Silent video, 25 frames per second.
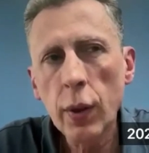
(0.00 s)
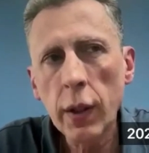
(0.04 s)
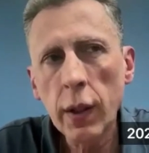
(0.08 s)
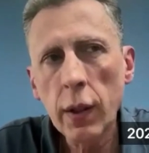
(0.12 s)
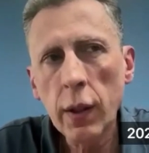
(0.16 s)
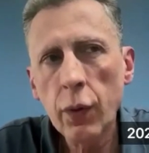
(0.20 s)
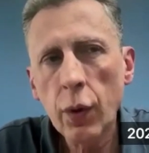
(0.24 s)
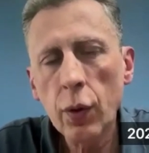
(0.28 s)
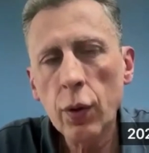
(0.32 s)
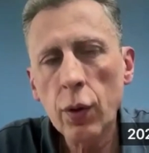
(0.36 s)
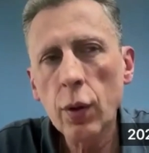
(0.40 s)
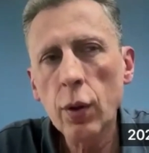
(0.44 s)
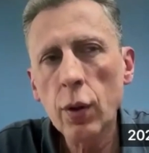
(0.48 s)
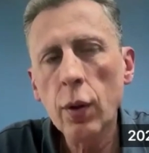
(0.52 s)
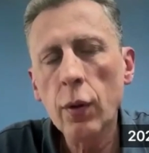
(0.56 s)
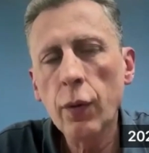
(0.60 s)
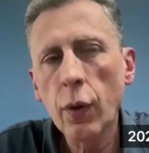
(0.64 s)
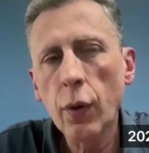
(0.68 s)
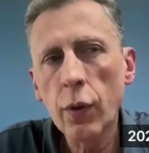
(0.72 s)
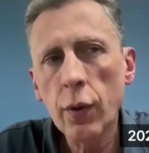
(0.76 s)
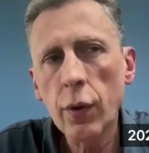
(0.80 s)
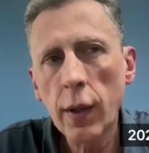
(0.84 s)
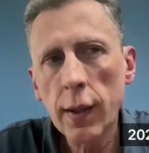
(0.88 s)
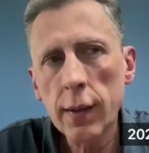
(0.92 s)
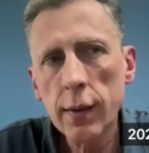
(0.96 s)
the tooling for
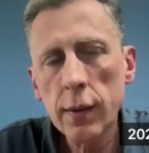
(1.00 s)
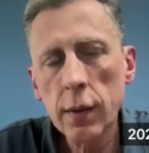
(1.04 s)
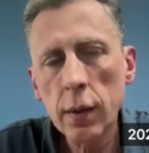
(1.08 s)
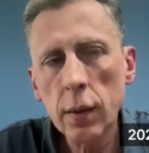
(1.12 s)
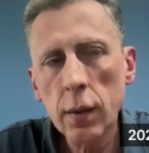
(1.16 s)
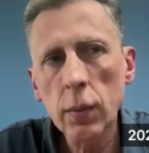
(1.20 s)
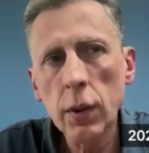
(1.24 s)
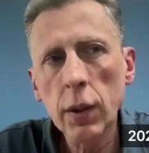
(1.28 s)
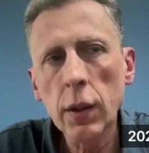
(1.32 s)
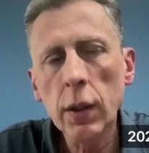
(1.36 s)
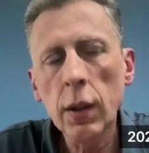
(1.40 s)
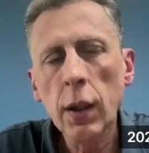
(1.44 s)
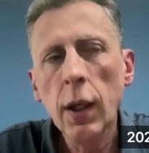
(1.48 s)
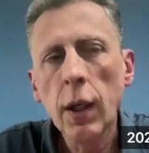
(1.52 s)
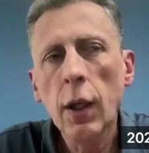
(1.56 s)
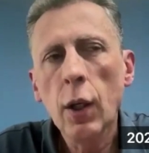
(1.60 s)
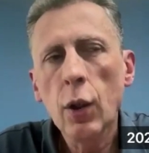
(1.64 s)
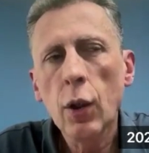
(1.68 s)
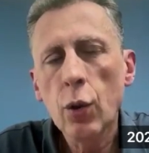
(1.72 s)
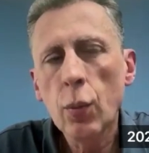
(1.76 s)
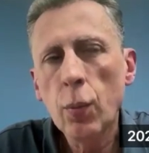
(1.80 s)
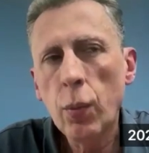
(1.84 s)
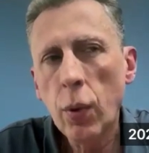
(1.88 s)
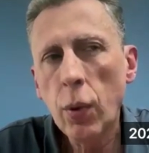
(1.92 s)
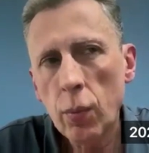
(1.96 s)
the
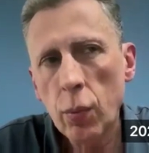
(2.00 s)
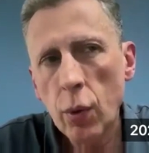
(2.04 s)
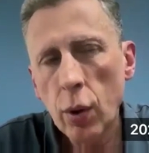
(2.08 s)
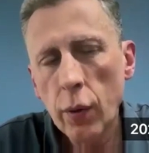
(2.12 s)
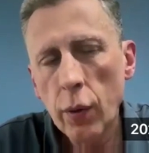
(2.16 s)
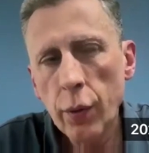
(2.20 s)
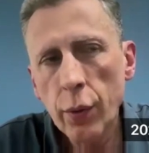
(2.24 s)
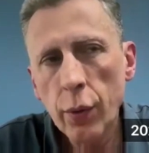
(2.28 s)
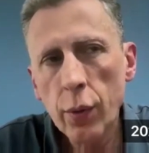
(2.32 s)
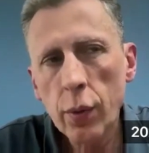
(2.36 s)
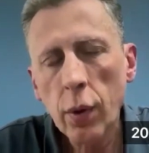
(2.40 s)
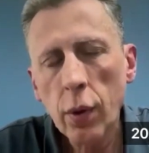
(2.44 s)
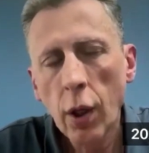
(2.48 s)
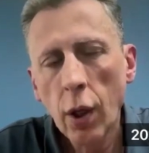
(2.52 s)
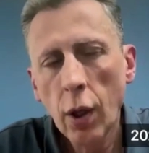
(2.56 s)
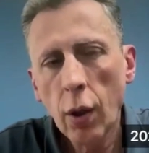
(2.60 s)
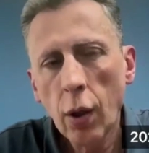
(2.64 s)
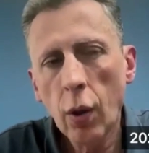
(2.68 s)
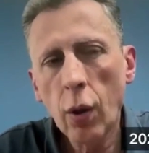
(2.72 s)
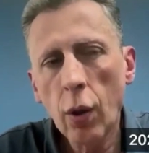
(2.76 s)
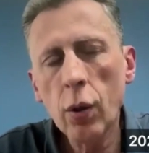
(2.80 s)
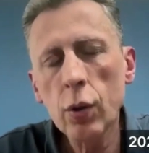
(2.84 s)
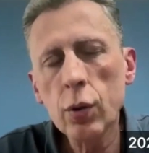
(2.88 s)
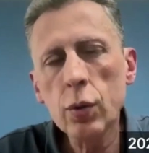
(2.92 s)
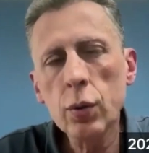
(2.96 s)
assembly, the BOM
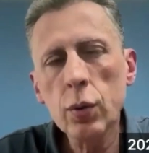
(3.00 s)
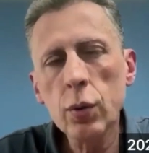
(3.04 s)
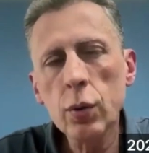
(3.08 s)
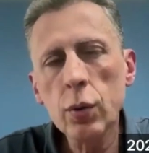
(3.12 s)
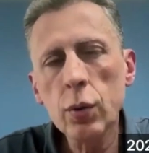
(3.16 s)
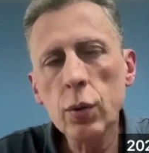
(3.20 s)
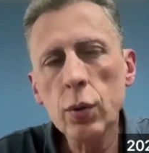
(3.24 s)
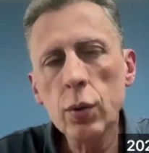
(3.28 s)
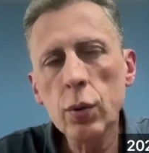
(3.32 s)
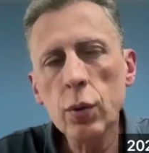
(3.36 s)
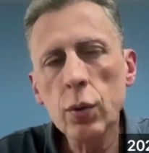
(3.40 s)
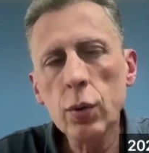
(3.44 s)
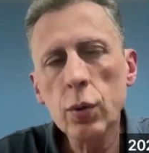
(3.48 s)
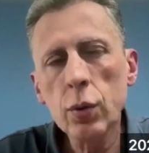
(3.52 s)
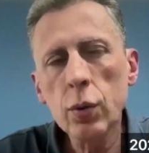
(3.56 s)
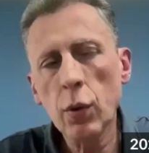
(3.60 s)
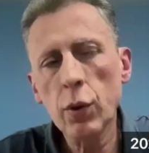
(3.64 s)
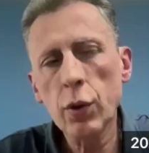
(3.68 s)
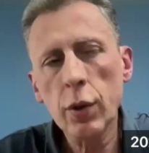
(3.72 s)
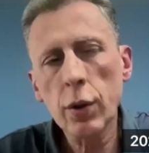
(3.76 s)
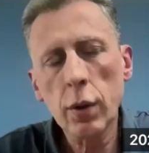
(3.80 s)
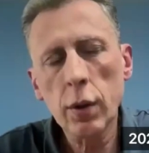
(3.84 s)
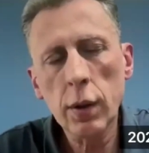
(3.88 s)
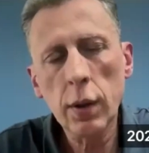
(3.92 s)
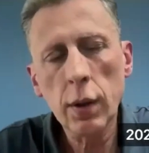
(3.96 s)
review, all those steps that I
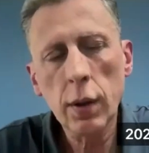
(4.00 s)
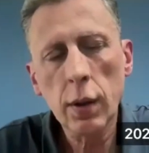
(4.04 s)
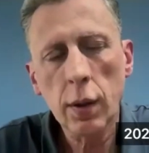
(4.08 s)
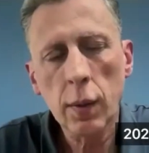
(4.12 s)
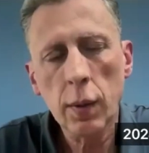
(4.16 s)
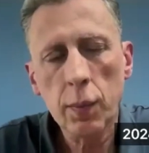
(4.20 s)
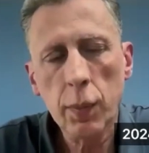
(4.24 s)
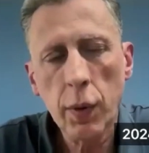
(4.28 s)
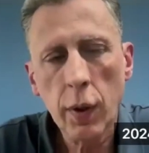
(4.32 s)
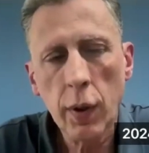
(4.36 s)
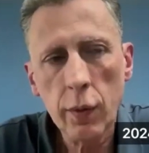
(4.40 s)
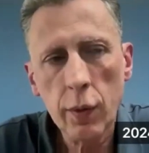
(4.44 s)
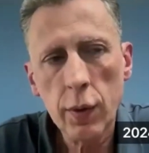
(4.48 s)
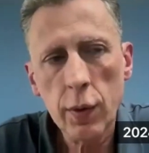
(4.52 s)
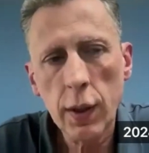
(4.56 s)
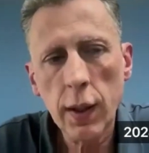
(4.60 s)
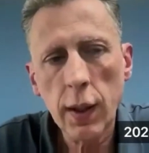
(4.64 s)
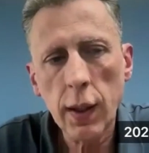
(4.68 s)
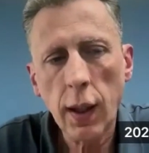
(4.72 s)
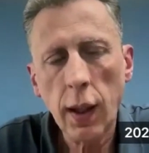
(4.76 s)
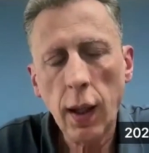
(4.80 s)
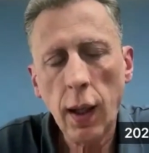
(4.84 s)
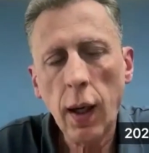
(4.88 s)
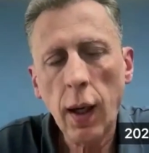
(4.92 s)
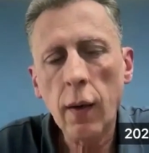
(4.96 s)
mentioned
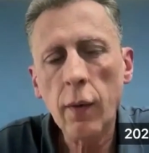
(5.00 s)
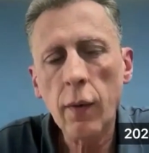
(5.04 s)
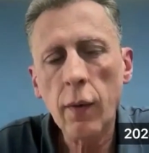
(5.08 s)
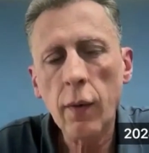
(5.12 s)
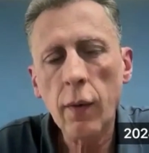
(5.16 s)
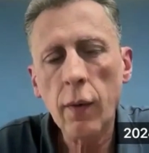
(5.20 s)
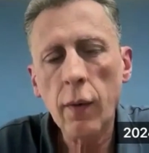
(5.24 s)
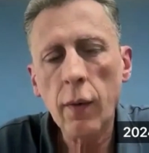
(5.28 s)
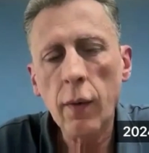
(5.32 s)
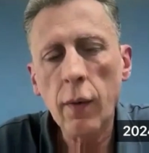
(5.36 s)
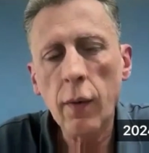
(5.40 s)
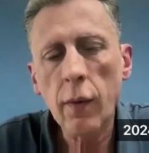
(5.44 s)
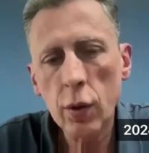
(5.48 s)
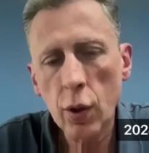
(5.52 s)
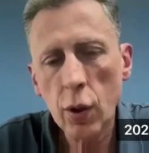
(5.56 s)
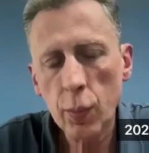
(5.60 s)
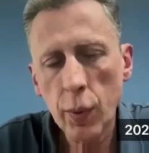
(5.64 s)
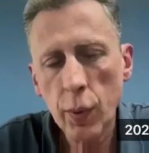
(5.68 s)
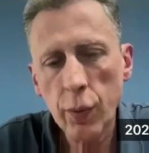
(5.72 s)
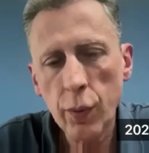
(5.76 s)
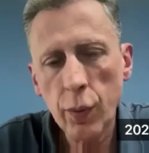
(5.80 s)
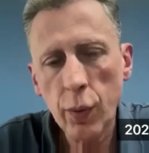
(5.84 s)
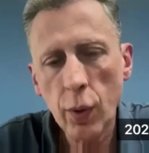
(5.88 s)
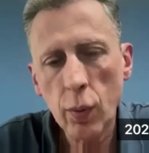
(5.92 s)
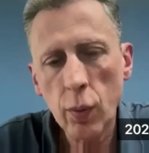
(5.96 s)
previously are very
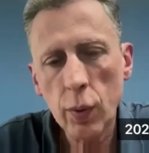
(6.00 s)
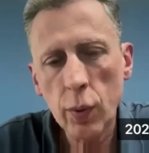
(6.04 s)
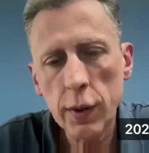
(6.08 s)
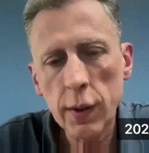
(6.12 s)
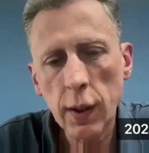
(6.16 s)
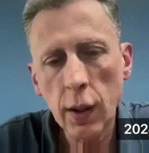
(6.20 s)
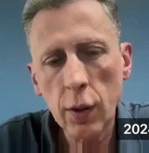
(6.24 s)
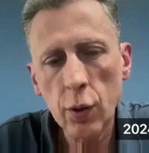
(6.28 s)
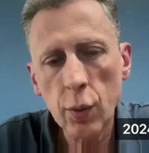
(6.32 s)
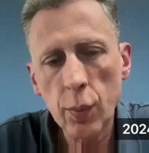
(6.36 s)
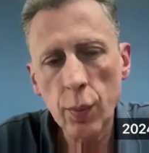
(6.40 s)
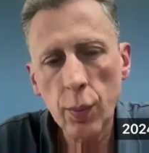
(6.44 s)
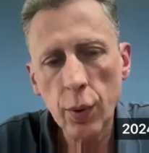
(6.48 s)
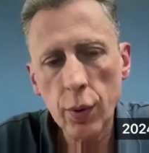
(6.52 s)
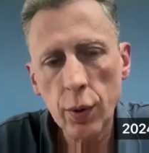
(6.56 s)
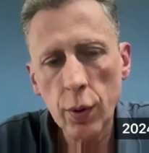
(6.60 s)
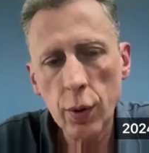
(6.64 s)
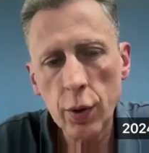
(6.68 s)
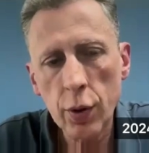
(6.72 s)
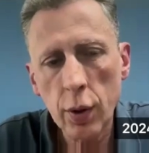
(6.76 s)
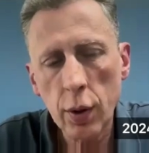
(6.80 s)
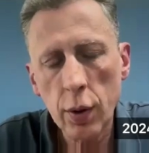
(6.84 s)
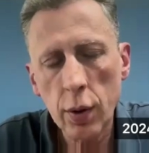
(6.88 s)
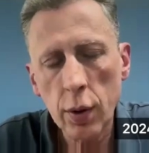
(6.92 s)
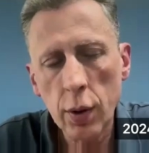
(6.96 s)
important before we start the
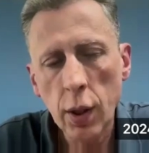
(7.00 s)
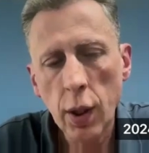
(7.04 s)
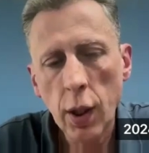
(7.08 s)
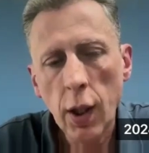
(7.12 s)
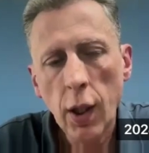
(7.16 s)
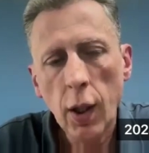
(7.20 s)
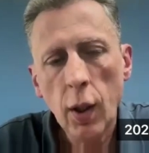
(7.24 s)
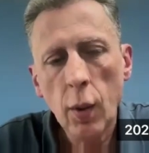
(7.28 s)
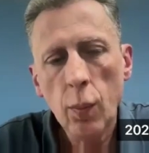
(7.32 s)
production.